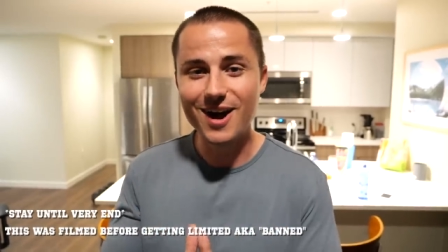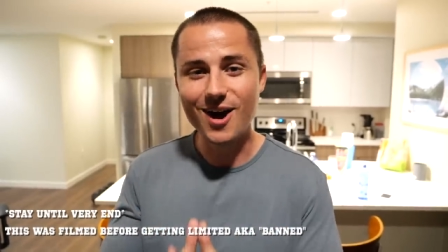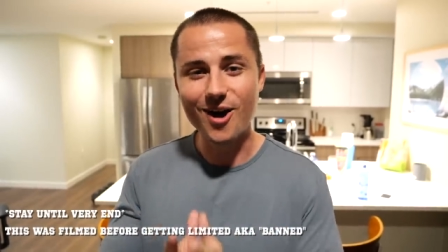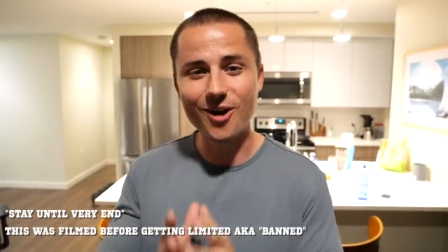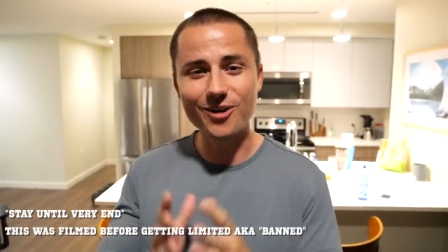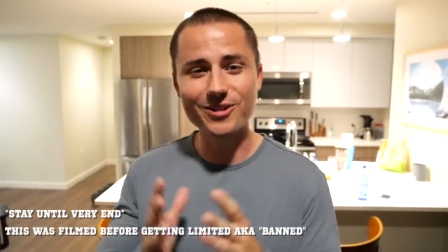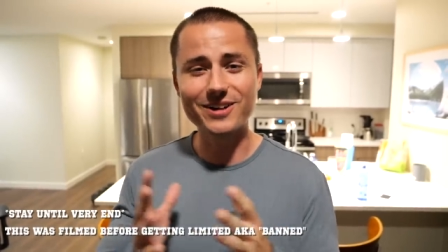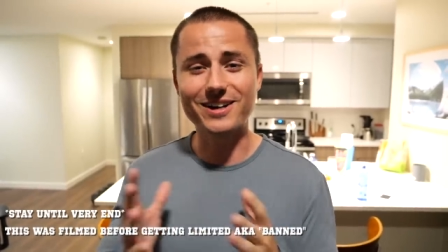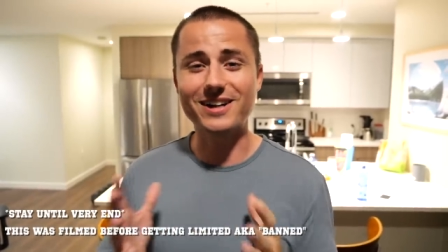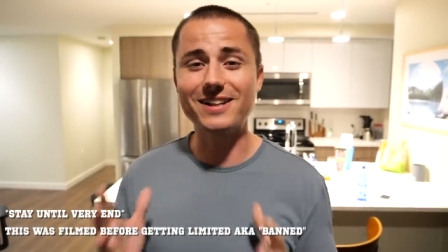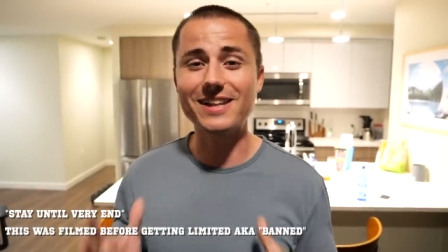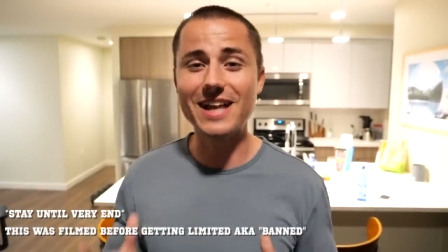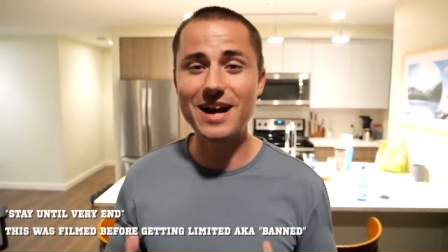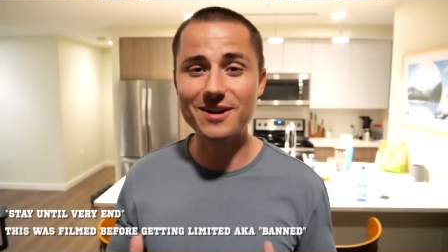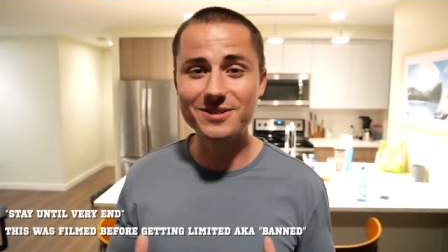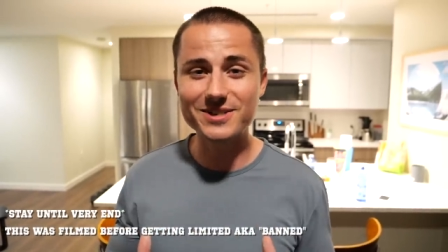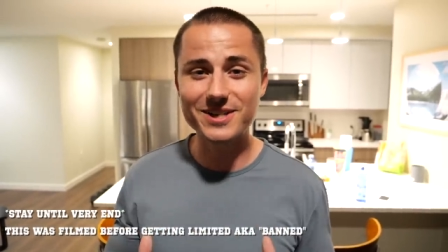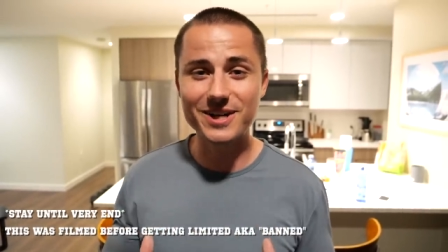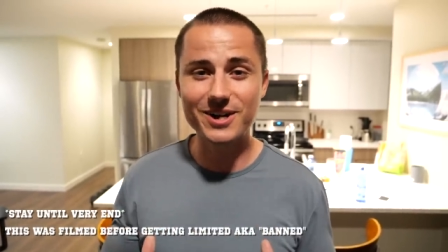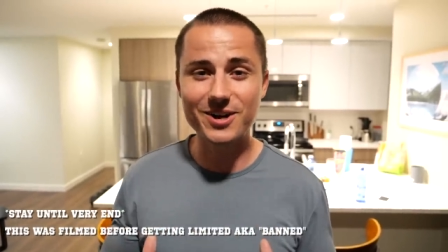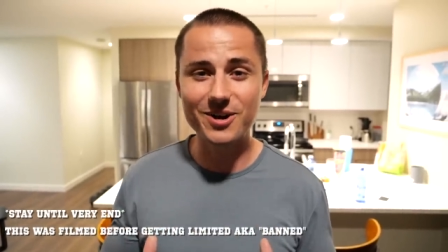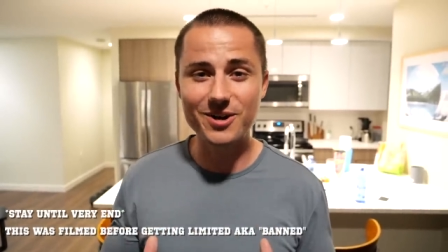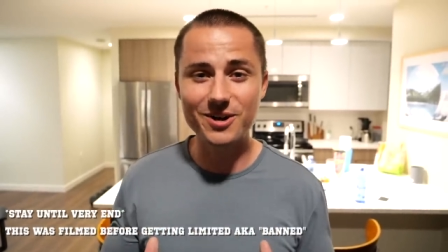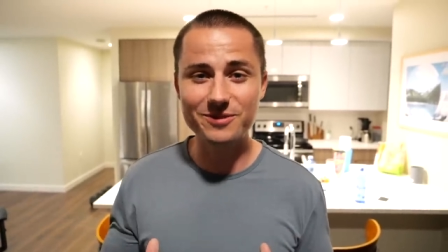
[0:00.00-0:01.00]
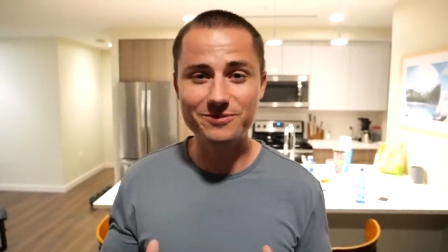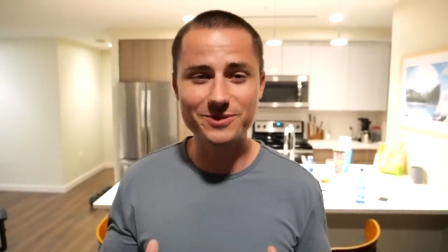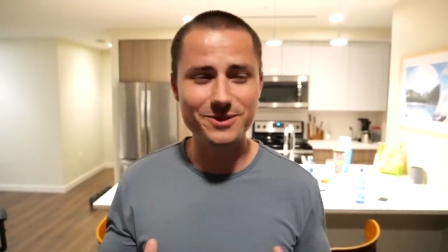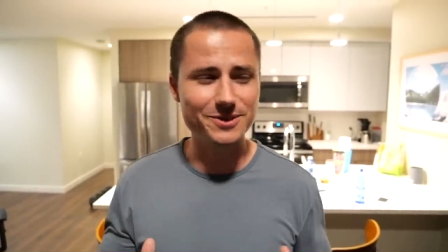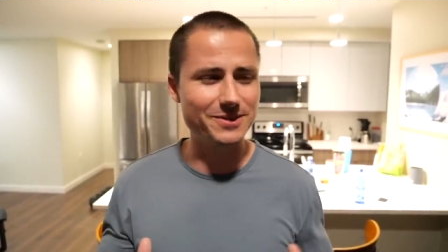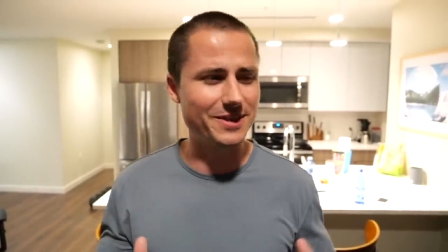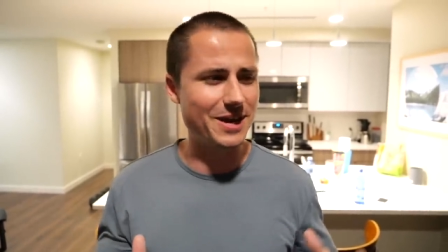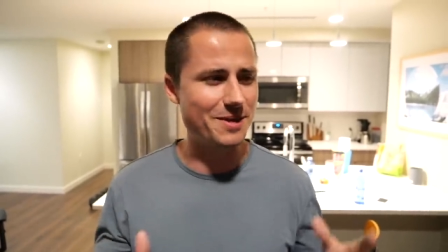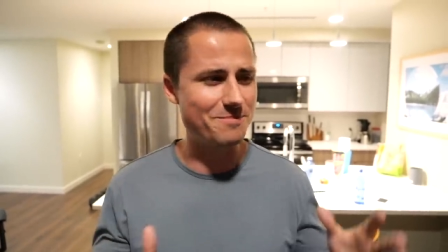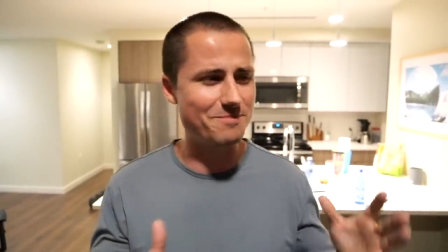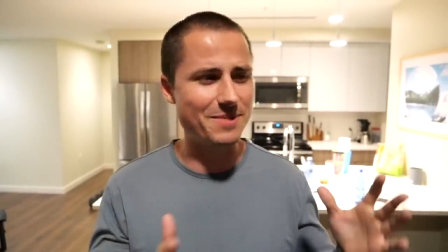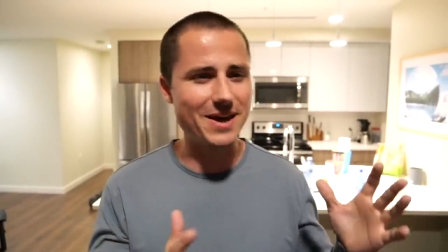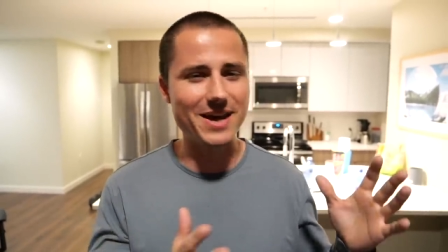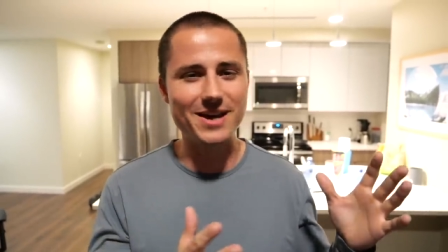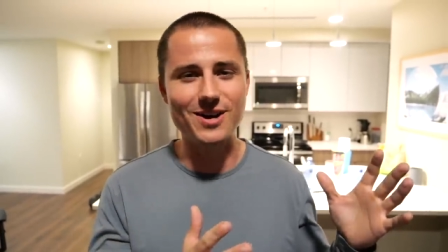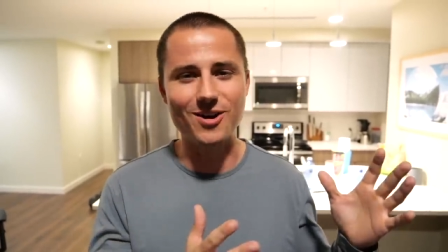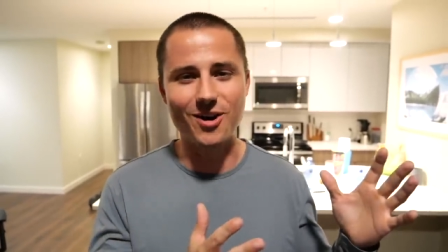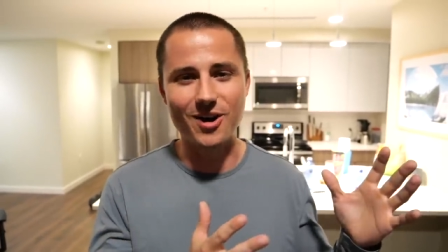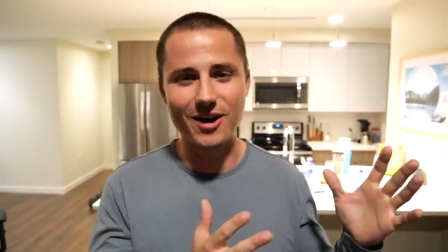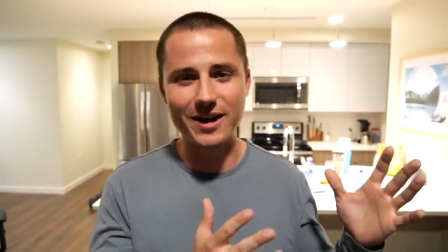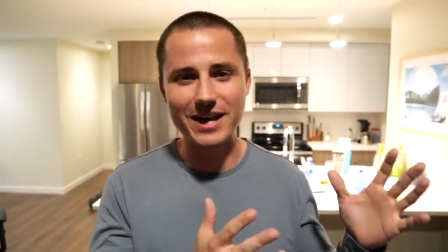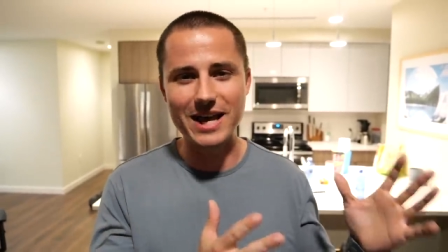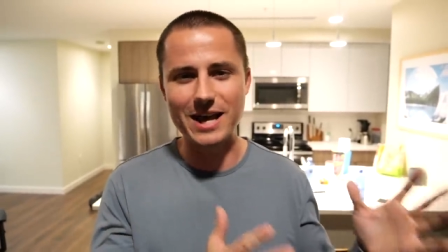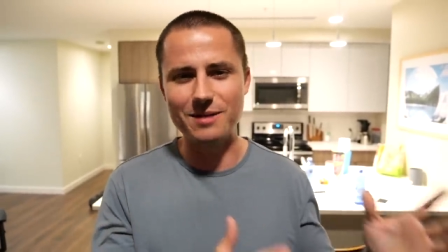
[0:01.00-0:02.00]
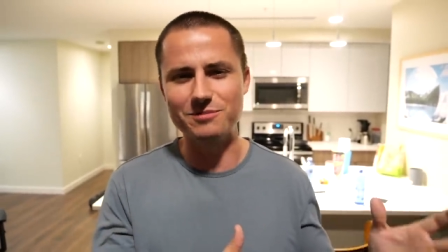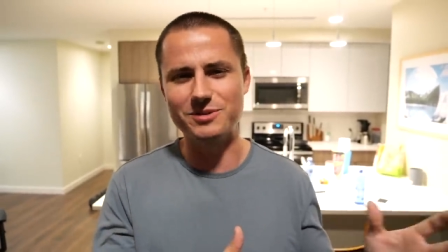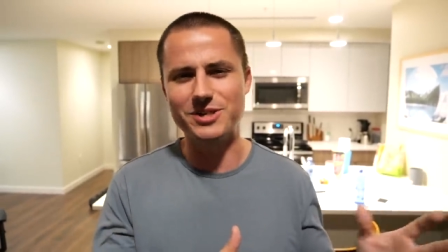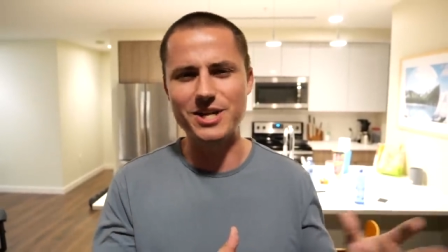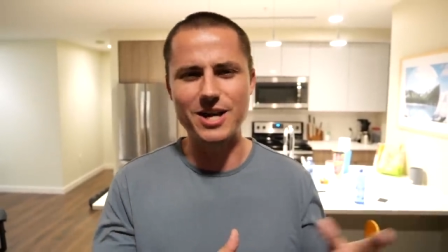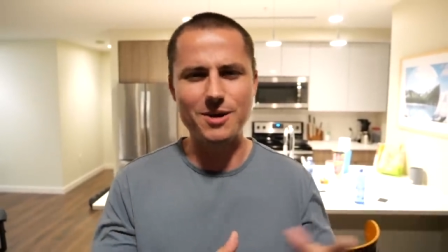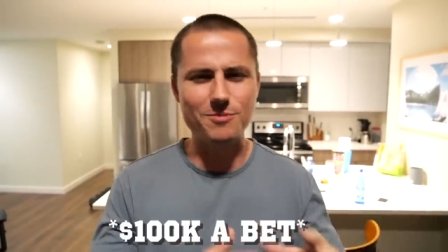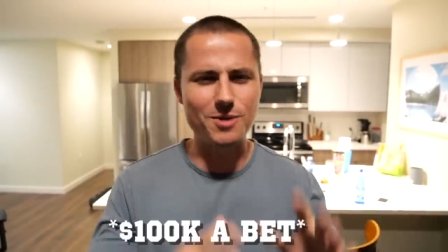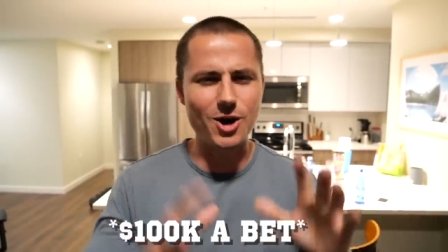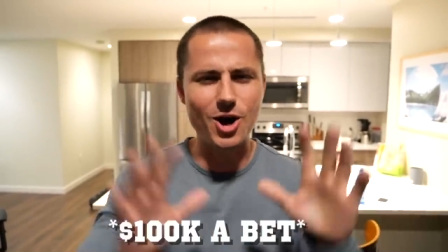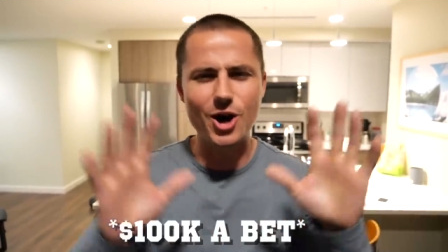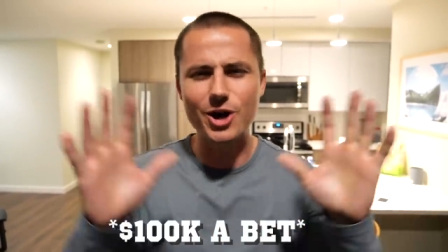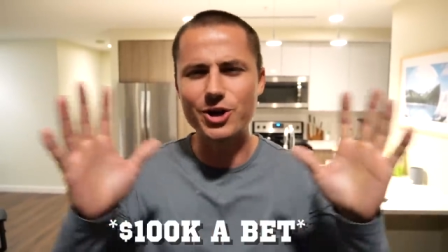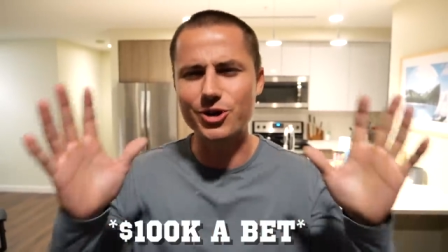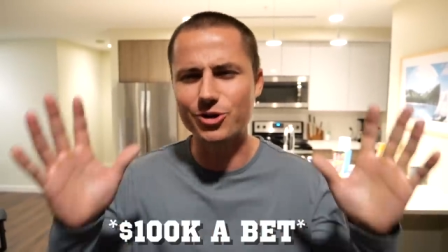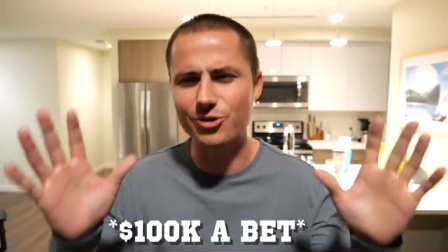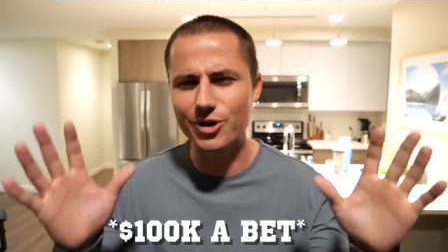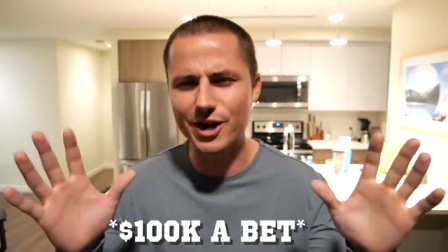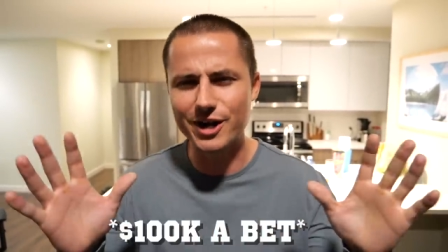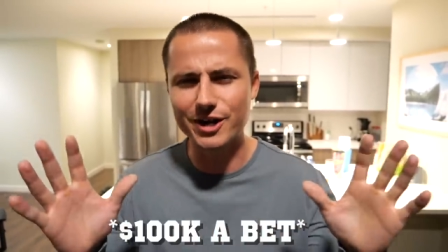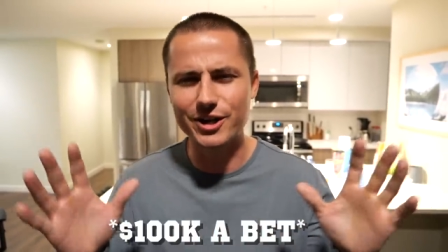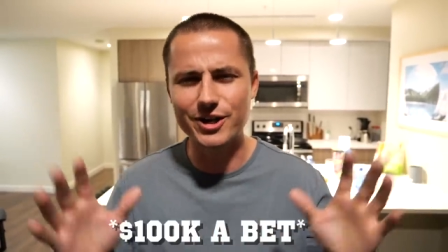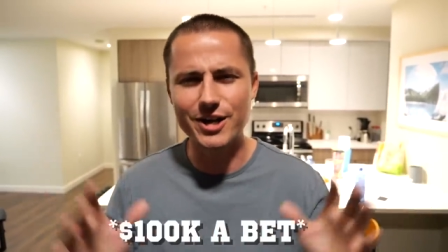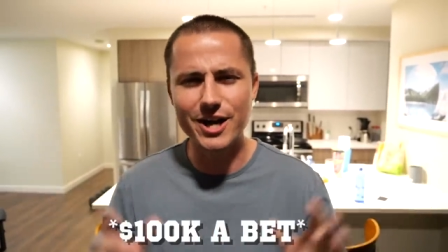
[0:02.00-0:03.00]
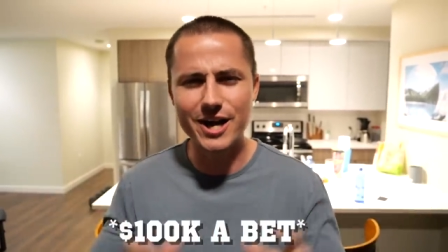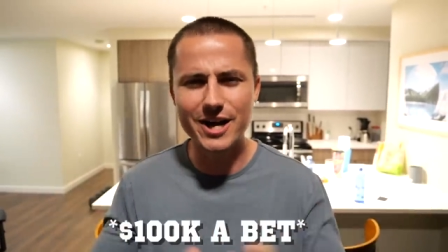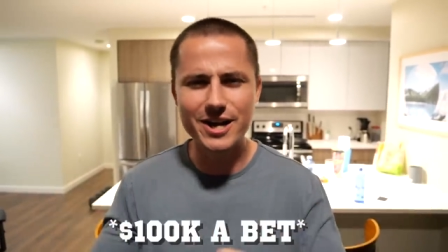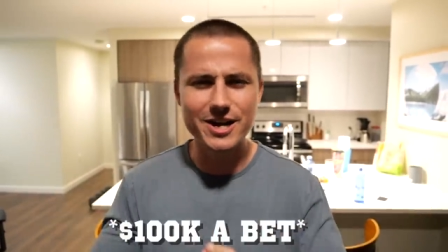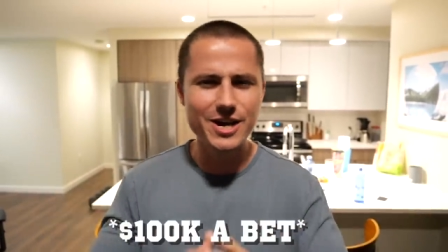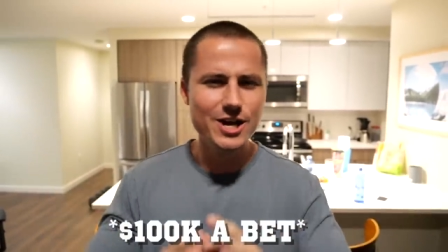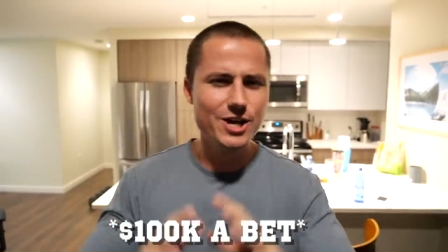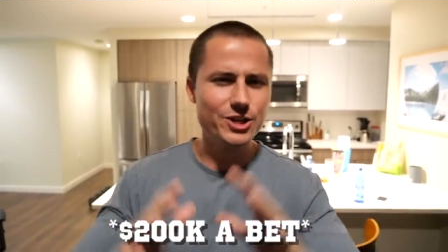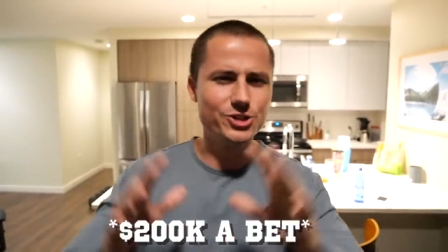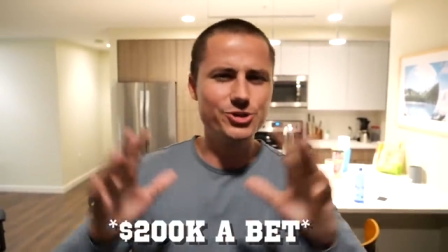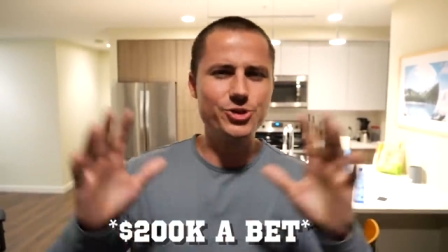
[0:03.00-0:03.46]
All the clowns I go after, they bet on MGM 100 grand a day,